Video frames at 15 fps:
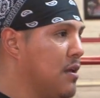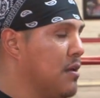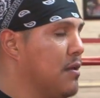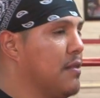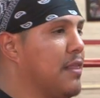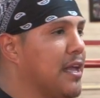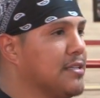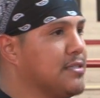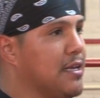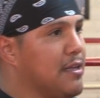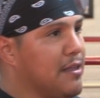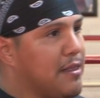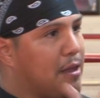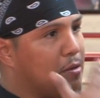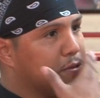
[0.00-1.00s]

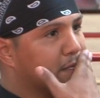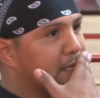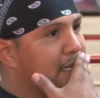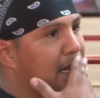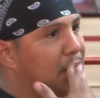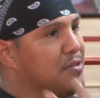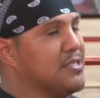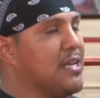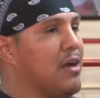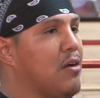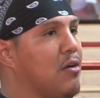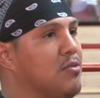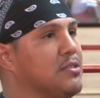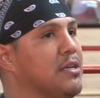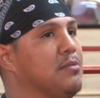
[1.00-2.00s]
that was how I
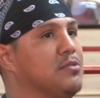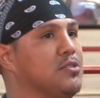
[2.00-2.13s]
was able